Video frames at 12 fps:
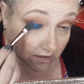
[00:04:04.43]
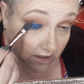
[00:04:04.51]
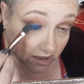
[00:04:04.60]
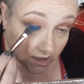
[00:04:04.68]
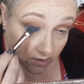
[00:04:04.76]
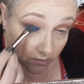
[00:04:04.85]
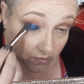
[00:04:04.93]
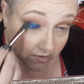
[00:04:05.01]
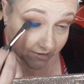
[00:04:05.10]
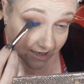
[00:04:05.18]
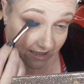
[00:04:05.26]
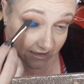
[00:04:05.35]
glue
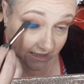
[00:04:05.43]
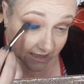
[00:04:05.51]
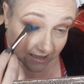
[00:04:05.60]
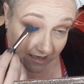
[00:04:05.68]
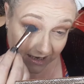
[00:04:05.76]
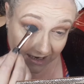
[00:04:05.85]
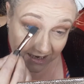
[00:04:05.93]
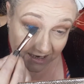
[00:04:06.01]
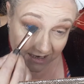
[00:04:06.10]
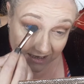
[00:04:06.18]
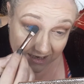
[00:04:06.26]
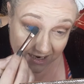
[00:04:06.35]
or anything,
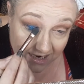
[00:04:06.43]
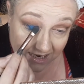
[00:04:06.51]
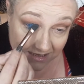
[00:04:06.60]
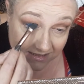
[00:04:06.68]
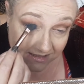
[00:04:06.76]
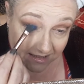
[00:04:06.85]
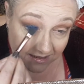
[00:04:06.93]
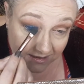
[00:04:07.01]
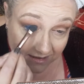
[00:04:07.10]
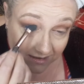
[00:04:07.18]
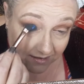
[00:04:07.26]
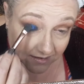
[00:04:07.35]
and as
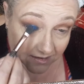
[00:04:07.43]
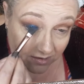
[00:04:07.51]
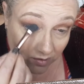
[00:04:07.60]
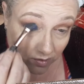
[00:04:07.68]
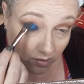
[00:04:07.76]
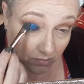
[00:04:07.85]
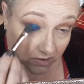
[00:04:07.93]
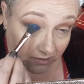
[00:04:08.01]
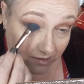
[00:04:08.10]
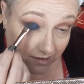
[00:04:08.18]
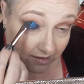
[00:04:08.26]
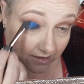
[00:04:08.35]
normal